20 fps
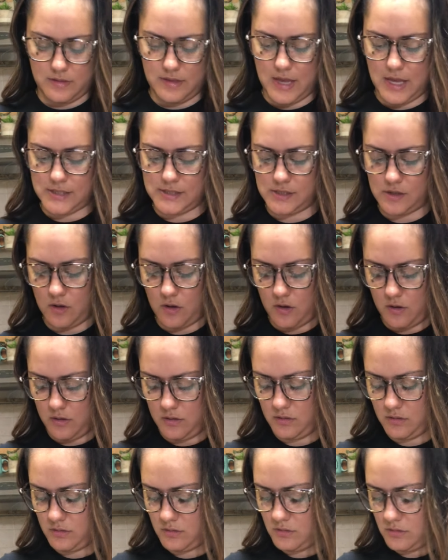that's all.
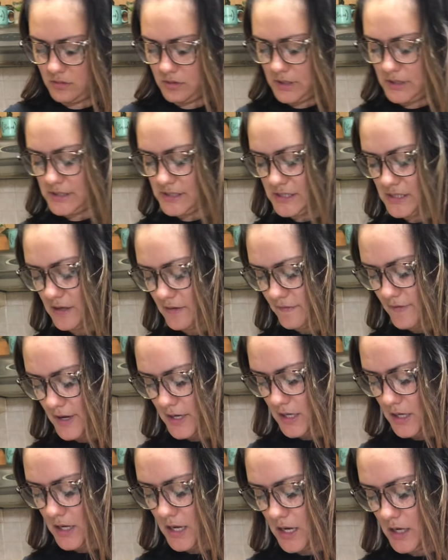Let's see if I
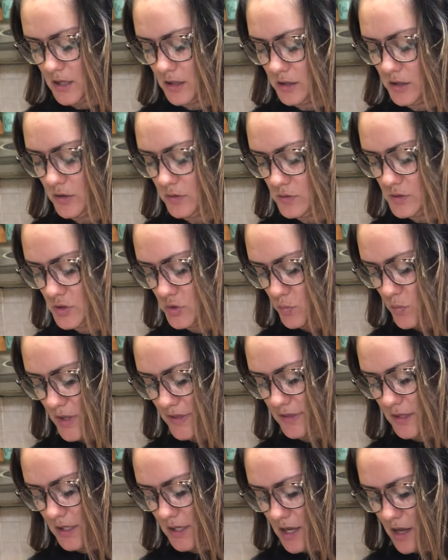can get it closed with
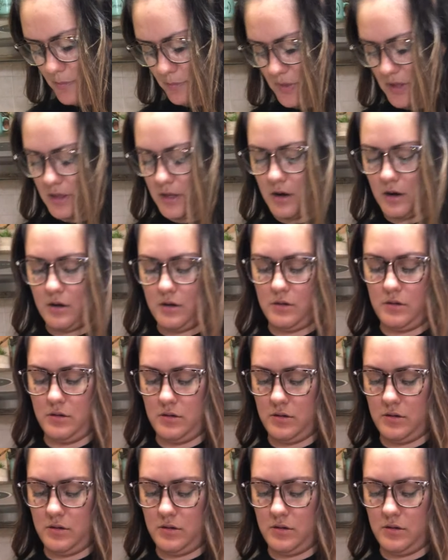the cup in there.